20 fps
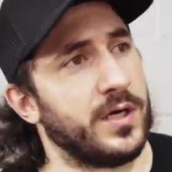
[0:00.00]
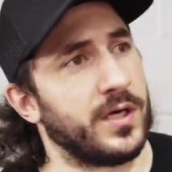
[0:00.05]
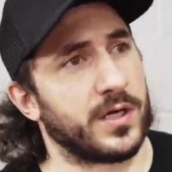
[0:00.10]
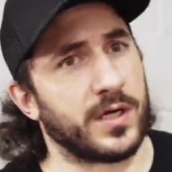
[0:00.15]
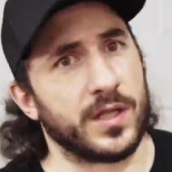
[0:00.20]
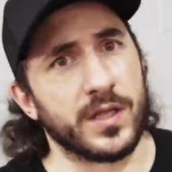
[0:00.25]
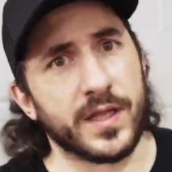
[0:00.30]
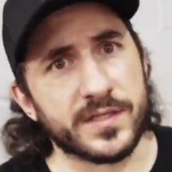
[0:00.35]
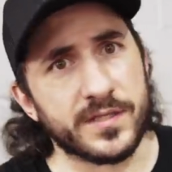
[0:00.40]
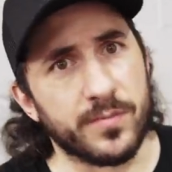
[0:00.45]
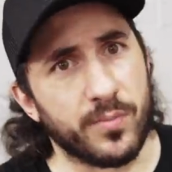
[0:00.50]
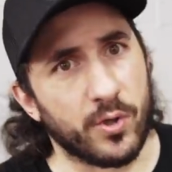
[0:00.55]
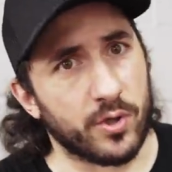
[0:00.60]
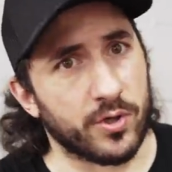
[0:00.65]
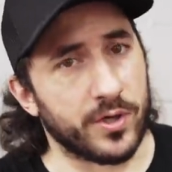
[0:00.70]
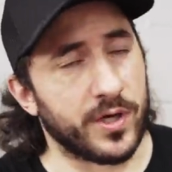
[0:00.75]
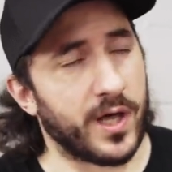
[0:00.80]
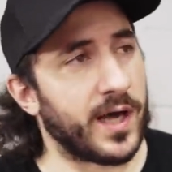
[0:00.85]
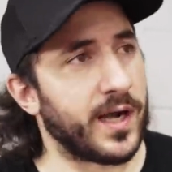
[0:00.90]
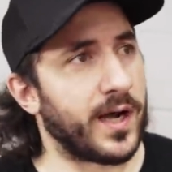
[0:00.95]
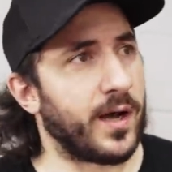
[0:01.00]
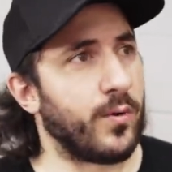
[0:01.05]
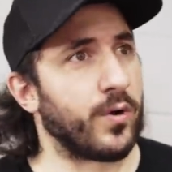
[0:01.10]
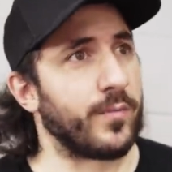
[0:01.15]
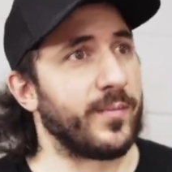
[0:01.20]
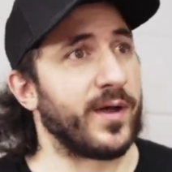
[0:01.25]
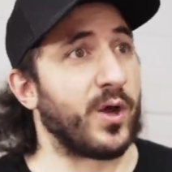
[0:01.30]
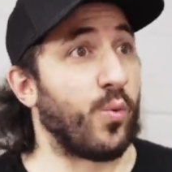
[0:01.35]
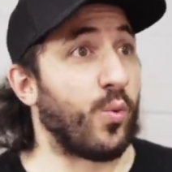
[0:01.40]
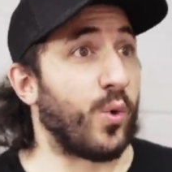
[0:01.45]
collectible or not? I want
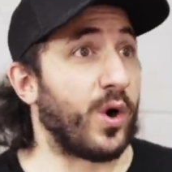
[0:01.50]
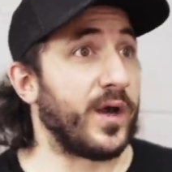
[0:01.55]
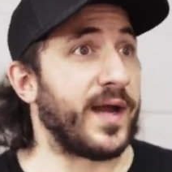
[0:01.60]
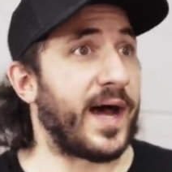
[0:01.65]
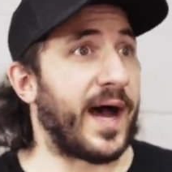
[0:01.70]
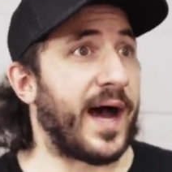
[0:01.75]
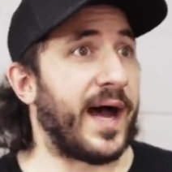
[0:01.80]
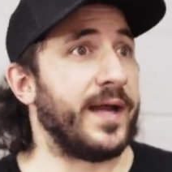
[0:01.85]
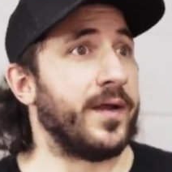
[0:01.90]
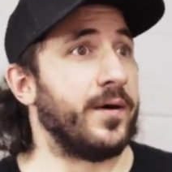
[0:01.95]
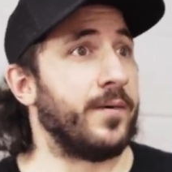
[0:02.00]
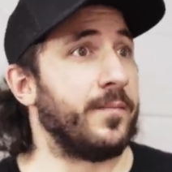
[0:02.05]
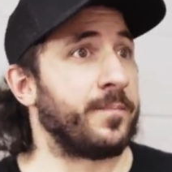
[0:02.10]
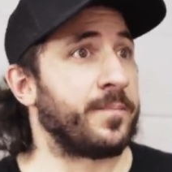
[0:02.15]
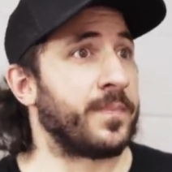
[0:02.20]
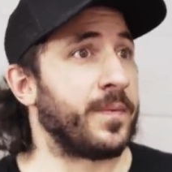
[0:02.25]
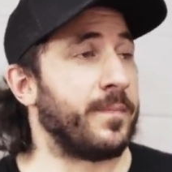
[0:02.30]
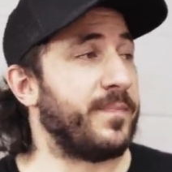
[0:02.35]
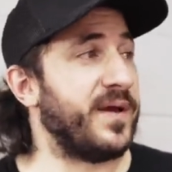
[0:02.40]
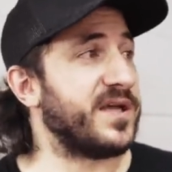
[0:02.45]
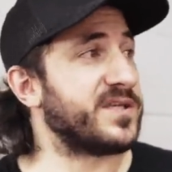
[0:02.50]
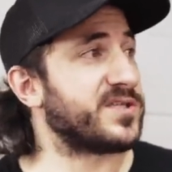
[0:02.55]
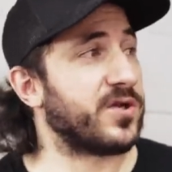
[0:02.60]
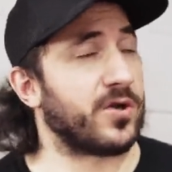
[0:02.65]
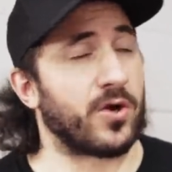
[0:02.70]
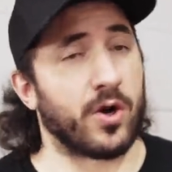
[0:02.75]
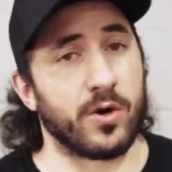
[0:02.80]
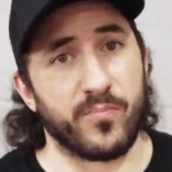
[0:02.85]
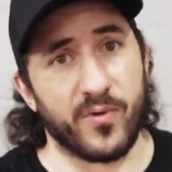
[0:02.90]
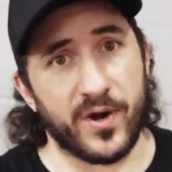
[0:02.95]
to make one item based
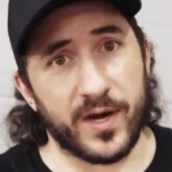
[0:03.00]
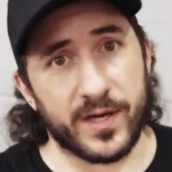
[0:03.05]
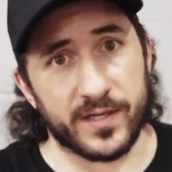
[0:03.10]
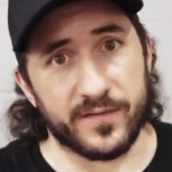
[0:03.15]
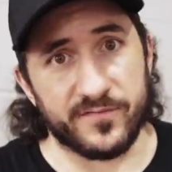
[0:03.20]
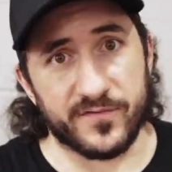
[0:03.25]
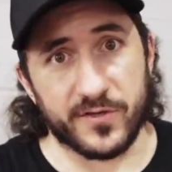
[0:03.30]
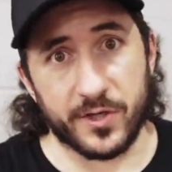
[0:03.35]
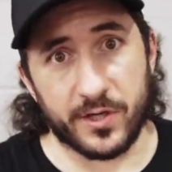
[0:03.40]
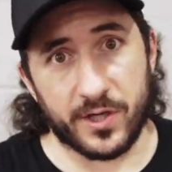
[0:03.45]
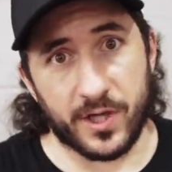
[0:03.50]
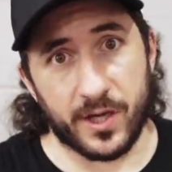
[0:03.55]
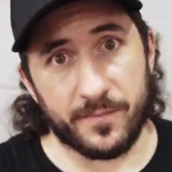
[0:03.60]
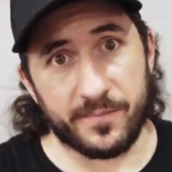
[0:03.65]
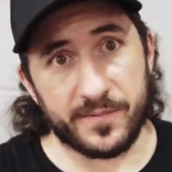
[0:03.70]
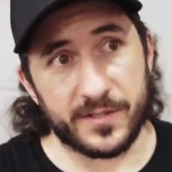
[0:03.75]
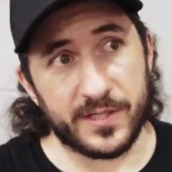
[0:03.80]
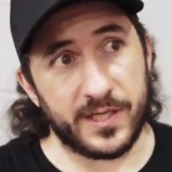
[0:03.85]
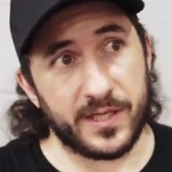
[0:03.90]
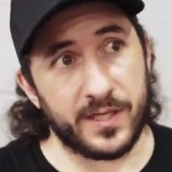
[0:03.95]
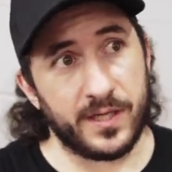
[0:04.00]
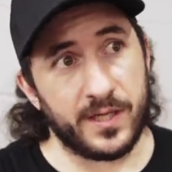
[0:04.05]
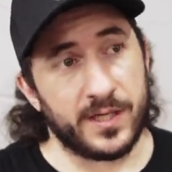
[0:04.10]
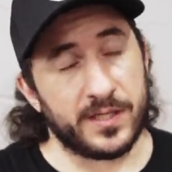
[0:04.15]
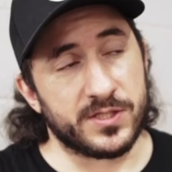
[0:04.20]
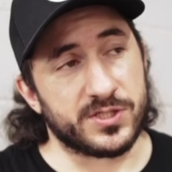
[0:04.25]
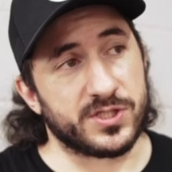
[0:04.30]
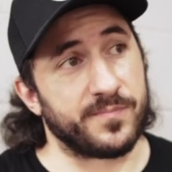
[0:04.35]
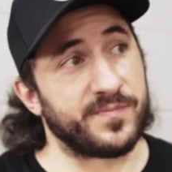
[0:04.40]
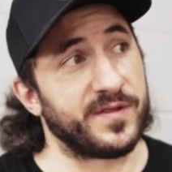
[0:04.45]
on our branding of good company,
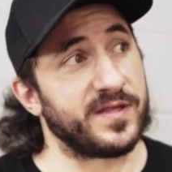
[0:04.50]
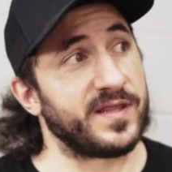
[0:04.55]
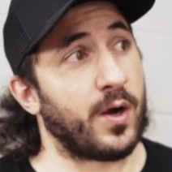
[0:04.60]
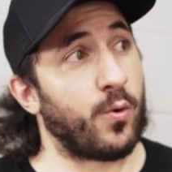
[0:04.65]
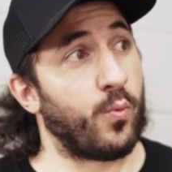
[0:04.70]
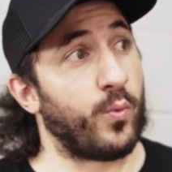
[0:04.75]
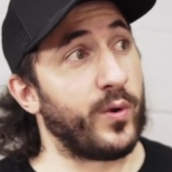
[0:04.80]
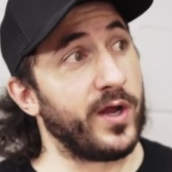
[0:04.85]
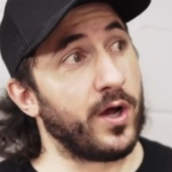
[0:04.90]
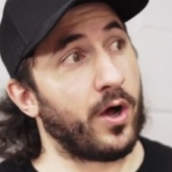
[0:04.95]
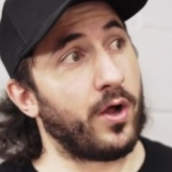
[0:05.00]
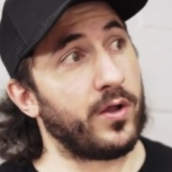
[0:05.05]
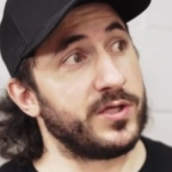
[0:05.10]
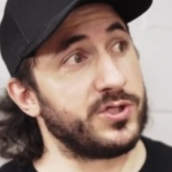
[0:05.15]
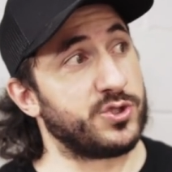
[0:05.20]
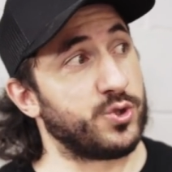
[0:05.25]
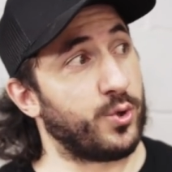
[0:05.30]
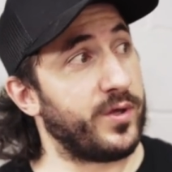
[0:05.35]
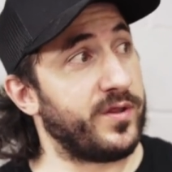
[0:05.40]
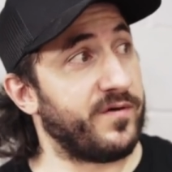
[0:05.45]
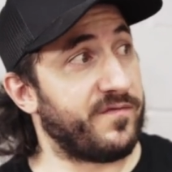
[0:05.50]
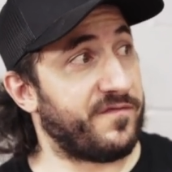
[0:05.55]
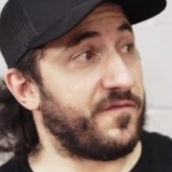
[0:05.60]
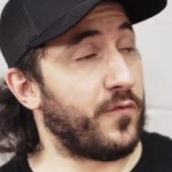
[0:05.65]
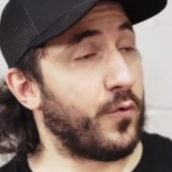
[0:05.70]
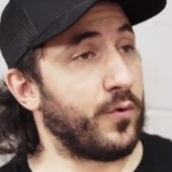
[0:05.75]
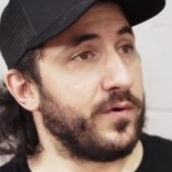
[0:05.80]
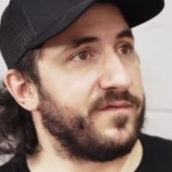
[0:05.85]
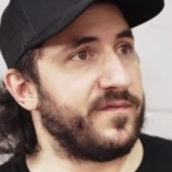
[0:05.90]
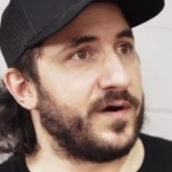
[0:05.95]
something that we all enjoy, the
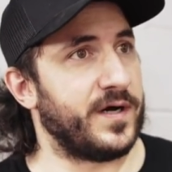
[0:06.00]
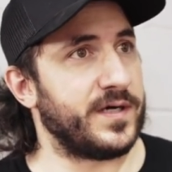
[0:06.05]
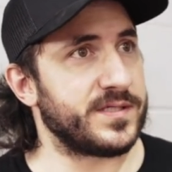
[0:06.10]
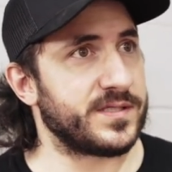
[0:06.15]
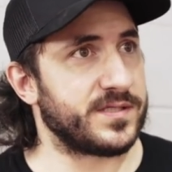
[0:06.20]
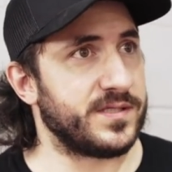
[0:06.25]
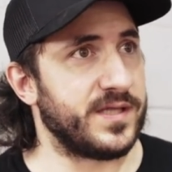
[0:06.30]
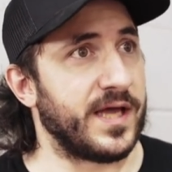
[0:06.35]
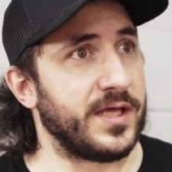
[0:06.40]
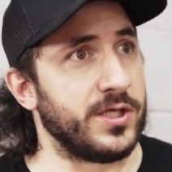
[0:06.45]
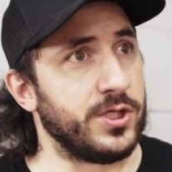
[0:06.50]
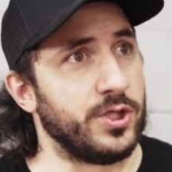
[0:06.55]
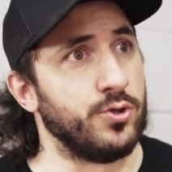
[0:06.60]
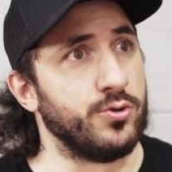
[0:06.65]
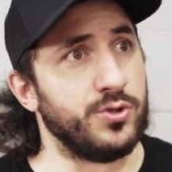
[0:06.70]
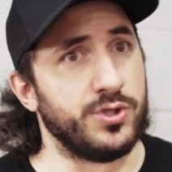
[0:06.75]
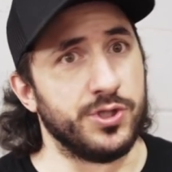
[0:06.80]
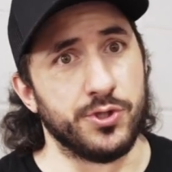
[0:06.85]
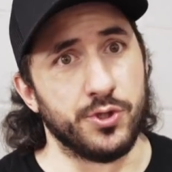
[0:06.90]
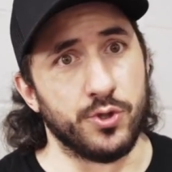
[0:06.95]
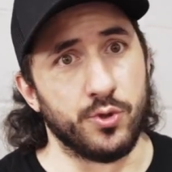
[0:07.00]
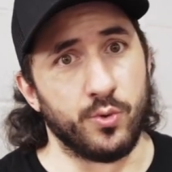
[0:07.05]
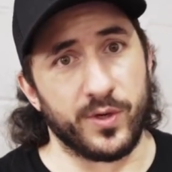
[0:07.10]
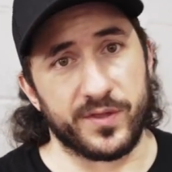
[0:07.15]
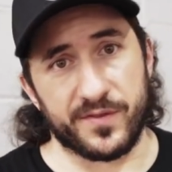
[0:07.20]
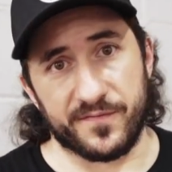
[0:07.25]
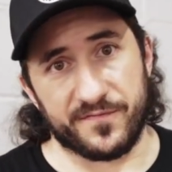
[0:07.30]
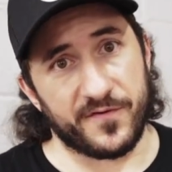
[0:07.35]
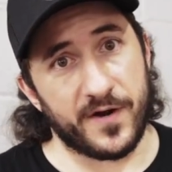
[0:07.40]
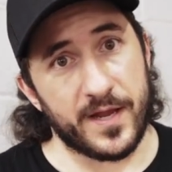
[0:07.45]
four of us, that you do
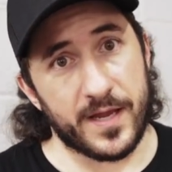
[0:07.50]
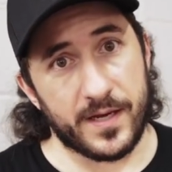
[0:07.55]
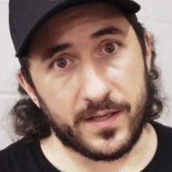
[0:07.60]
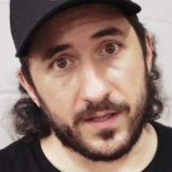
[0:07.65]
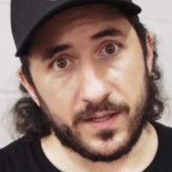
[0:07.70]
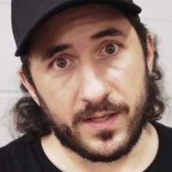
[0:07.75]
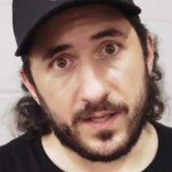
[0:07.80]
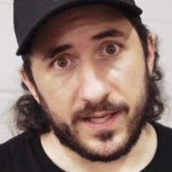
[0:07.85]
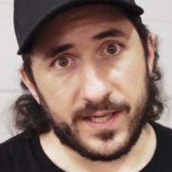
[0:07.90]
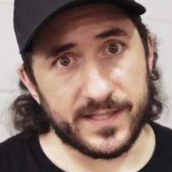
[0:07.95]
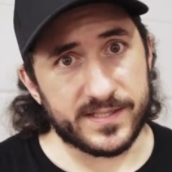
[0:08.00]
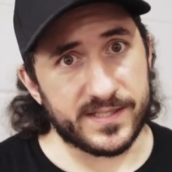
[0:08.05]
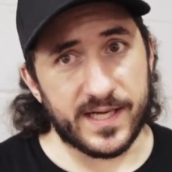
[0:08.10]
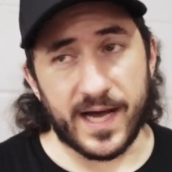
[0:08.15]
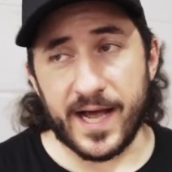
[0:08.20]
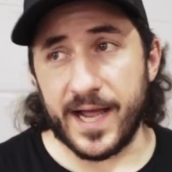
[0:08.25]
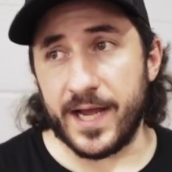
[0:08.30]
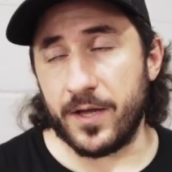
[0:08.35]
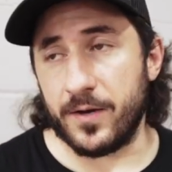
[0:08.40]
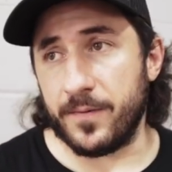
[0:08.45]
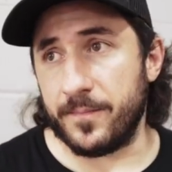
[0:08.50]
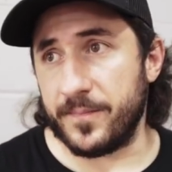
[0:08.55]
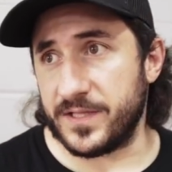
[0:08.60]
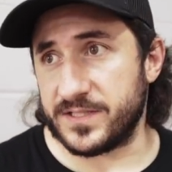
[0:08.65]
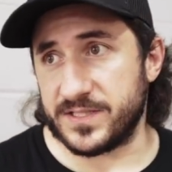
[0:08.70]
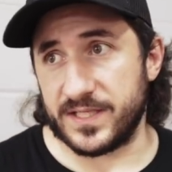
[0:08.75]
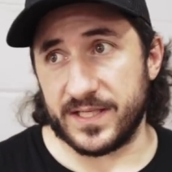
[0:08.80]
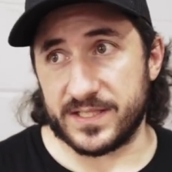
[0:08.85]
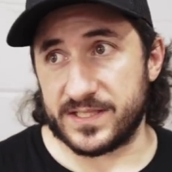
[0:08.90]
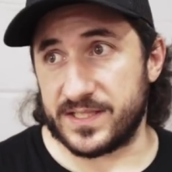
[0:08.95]
with a friend. It's an item,
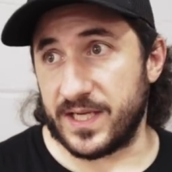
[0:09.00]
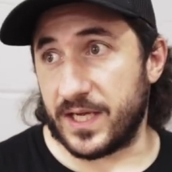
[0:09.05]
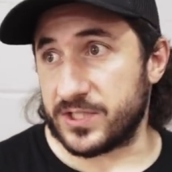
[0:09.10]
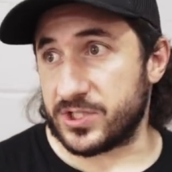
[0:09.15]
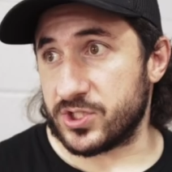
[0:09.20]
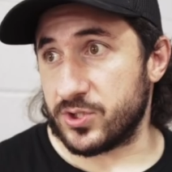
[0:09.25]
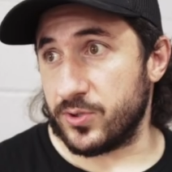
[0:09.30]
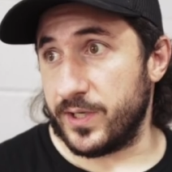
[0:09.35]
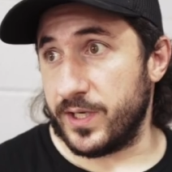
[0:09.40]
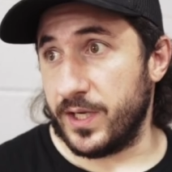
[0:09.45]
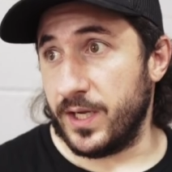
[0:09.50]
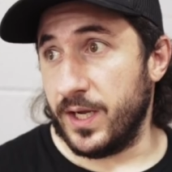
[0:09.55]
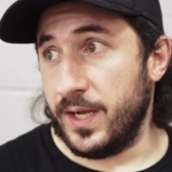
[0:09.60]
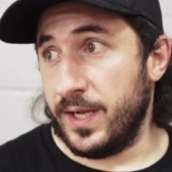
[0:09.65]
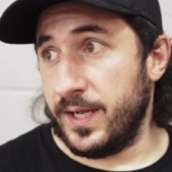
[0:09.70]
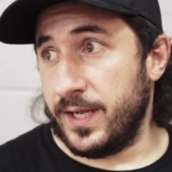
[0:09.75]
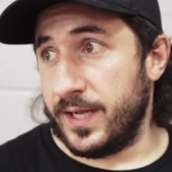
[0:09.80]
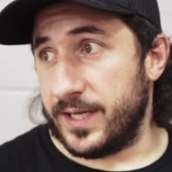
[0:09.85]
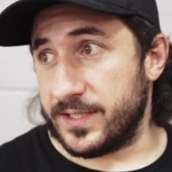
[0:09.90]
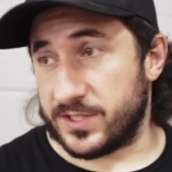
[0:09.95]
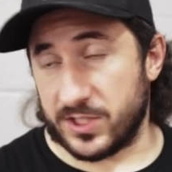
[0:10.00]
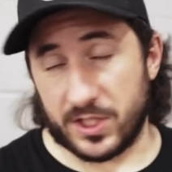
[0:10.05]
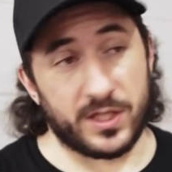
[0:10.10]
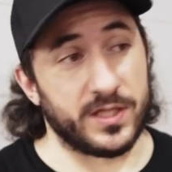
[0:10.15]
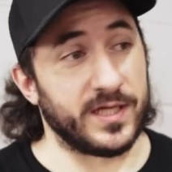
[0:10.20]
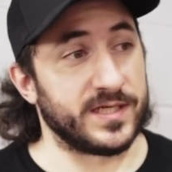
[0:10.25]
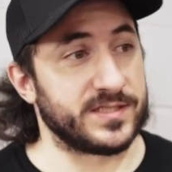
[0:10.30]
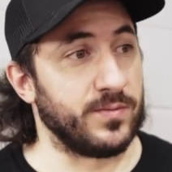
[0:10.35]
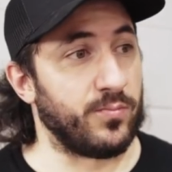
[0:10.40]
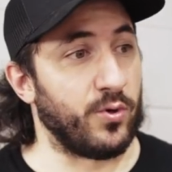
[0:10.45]
it's an accessory, it's a
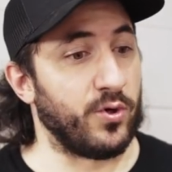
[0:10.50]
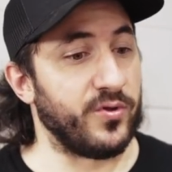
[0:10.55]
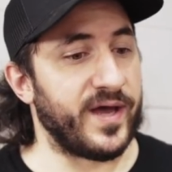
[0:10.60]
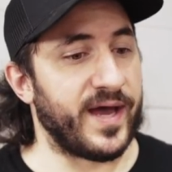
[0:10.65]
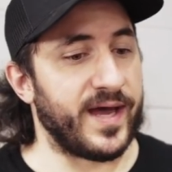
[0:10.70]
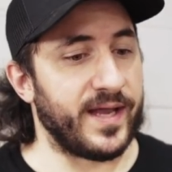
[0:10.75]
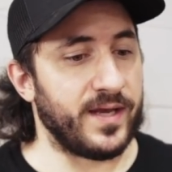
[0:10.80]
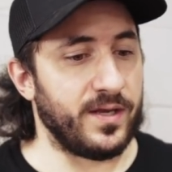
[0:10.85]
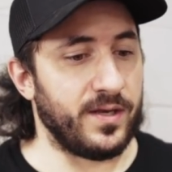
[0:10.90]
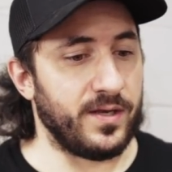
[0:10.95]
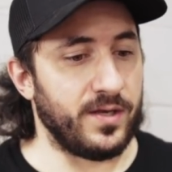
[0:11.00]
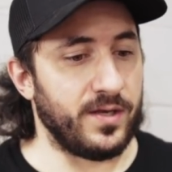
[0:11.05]
collectible that